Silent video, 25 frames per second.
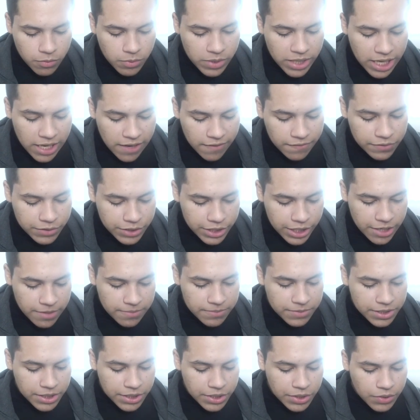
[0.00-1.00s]
We have
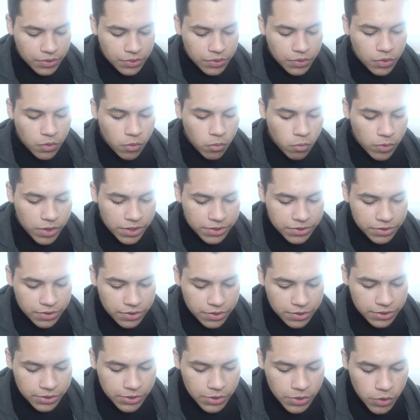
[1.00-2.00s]
gems, heal,
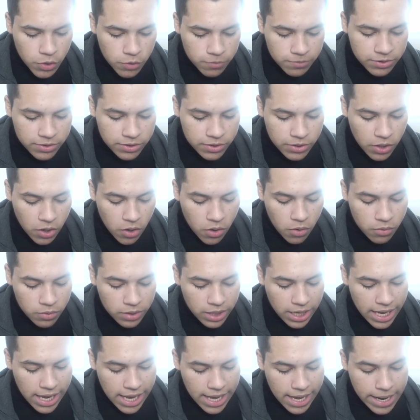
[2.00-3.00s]
wizard,
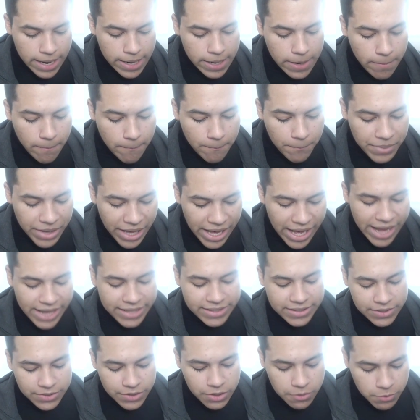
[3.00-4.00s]
tombstone, and
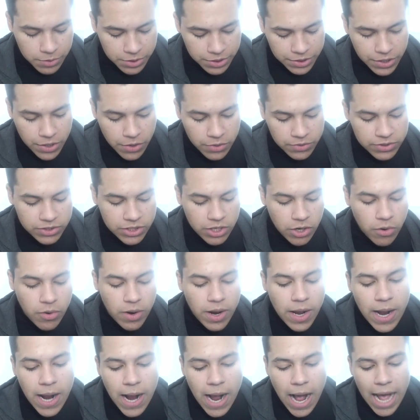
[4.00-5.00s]
bats. There we go. So
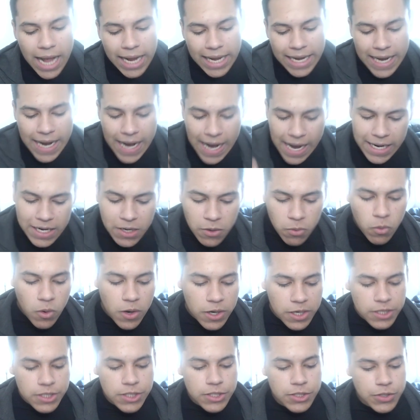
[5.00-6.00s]
I kind of
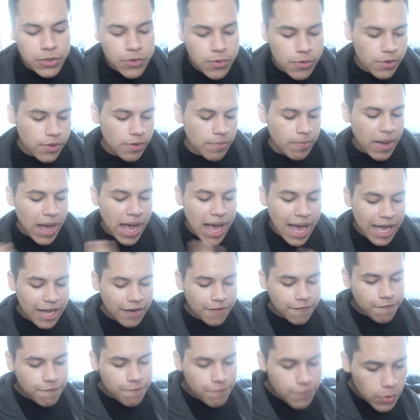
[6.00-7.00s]
wanted to do the
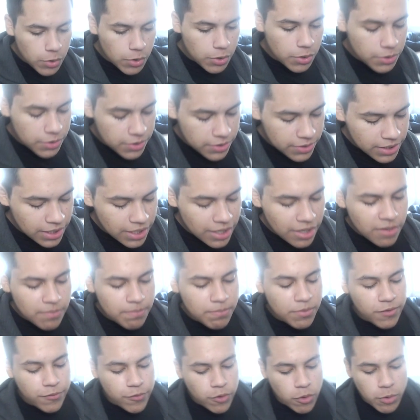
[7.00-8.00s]
pack first
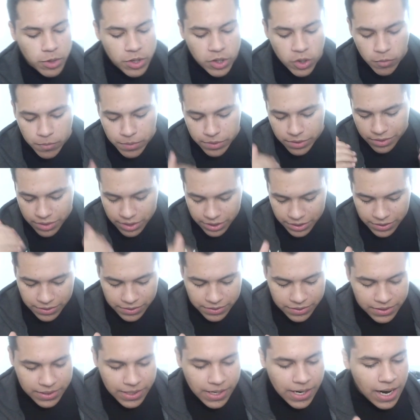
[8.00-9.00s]
before we open
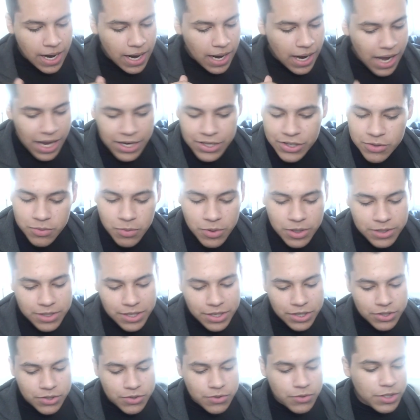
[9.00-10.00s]
these. I just want to
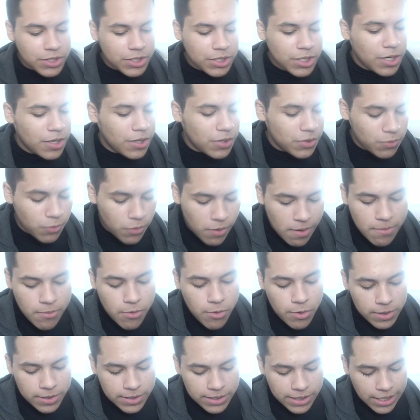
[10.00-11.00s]
take a screenshot of this one
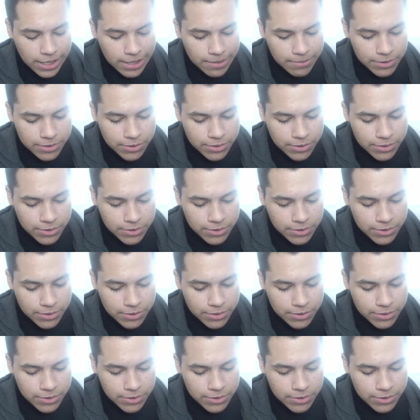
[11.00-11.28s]
more time.